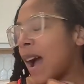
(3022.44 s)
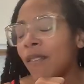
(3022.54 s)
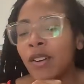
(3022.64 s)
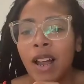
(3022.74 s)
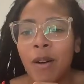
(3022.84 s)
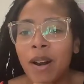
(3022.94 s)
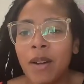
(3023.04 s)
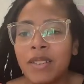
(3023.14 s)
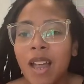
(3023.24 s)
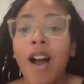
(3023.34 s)
I forgot what
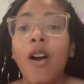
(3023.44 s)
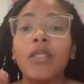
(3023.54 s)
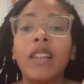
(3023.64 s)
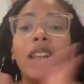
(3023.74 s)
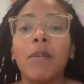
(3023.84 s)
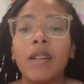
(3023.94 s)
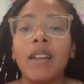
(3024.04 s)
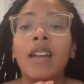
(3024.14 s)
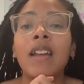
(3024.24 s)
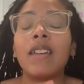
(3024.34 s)
I was saying. Oh, the
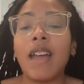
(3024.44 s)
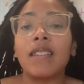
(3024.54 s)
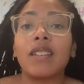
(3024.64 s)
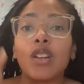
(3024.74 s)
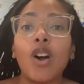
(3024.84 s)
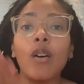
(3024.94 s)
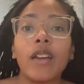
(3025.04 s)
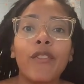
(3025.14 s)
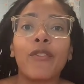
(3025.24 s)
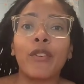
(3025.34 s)
Libby. Yes, go
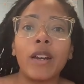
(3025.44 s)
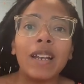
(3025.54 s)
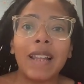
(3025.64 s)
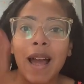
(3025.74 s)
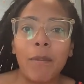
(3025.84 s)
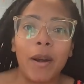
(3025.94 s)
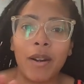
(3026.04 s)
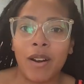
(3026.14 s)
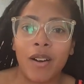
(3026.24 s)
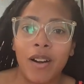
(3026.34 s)
get a free
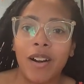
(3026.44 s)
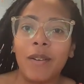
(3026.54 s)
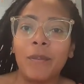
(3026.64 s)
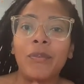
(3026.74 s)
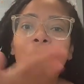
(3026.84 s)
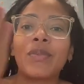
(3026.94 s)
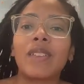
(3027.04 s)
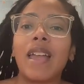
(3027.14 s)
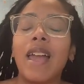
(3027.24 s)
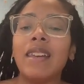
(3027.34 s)
library card,
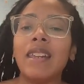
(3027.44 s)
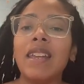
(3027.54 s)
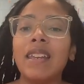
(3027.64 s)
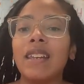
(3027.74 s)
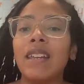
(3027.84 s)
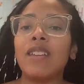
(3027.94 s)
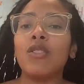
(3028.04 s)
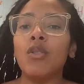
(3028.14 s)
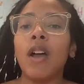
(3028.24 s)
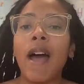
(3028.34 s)
and then
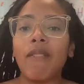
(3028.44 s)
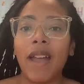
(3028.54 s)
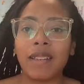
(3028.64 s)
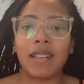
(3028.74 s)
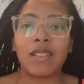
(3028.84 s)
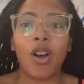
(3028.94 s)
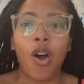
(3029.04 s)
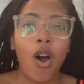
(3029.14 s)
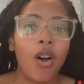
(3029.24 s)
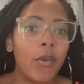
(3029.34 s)
you have access
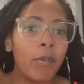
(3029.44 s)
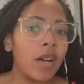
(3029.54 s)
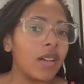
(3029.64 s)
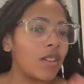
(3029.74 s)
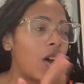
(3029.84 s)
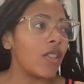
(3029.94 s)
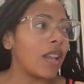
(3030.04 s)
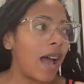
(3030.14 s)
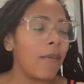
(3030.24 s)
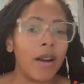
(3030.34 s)
to all the books on
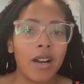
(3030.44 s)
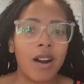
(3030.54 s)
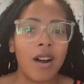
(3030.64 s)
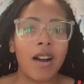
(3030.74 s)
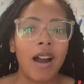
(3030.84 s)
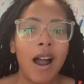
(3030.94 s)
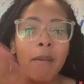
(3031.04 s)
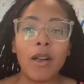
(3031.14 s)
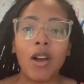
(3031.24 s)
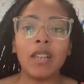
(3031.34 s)
the library card.
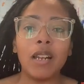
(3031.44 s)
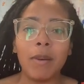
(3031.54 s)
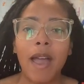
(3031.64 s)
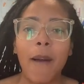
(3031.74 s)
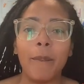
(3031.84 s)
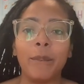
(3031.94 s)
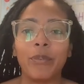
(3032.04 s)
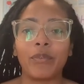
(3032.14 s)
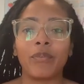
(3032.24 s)
I mean, on the Libby app.